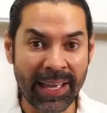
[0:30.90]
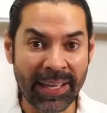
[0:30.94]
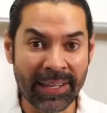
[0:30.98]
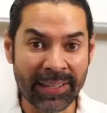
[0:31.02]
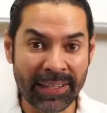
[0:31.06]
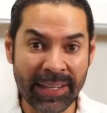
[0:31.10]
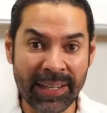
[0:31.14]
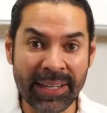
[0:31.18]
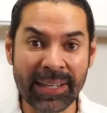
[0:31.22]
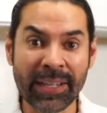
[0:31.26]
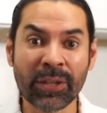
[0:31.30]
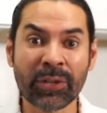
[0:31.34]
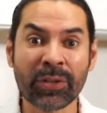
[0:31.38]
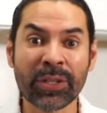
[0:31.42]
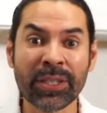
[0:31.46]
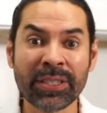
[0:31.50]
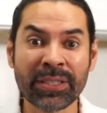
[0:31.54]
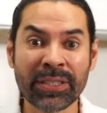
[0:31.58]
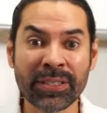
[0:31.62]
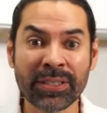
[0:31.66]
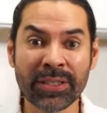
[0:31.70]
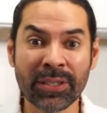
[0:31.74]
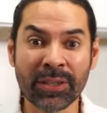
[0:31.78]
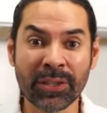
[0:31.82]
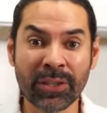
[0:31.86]
and it
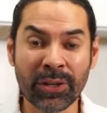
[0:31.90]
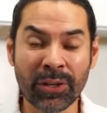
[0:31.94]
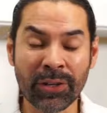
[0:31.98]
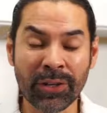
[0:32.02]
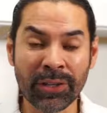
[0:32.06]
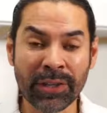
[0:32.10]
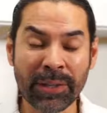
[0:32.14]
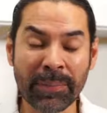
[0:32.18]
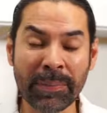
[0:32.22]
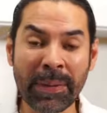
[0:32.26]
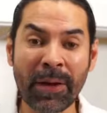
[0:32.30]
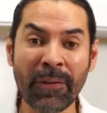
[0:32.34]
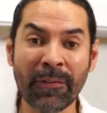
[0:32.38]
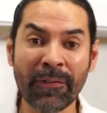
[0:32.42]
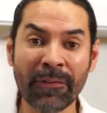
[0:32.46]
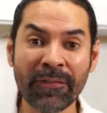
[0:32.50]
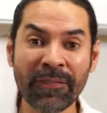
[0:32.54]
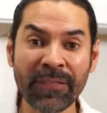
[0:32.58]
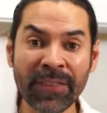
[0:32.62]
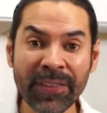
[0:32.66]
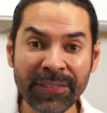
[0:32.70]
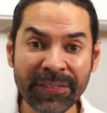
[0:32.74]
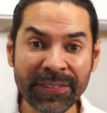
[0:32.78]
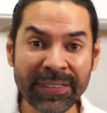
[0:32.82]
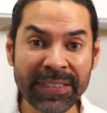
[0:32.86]
increases the girth about
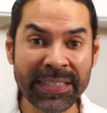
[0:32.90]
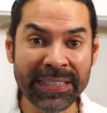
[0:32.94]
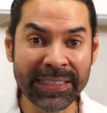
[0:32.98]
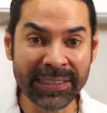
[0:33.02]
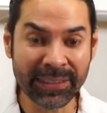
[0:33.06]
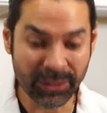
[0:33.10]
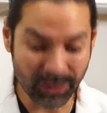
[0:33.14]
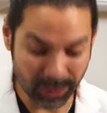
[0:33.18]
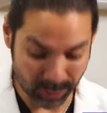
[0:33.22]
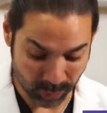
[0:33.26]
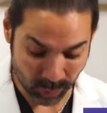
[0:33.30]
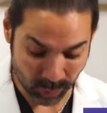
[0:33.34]
15 to